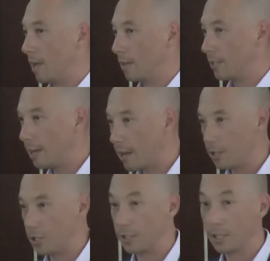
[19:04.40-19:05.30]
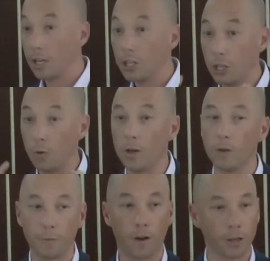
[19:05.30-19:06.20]
Teenagers, you
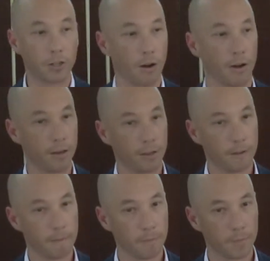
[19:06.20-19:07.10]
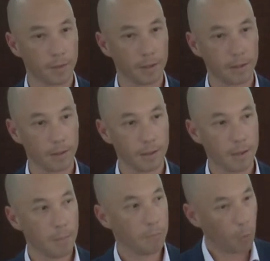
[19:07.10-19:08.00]
will find God.
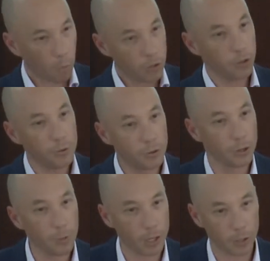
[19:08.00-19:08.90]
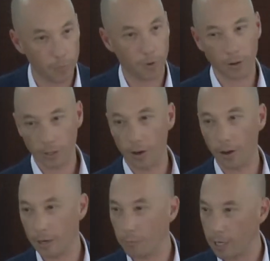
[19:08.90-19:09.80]
But what you do when you find
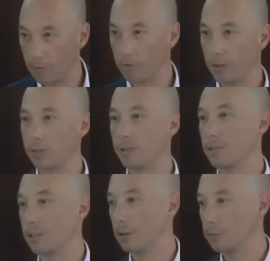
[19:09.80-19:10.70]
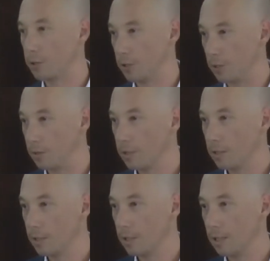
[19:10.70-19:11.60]
God and when He reveals Himself to you
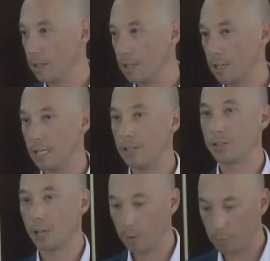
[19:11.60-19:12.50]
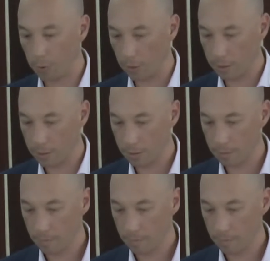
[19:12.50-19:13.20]
is so important.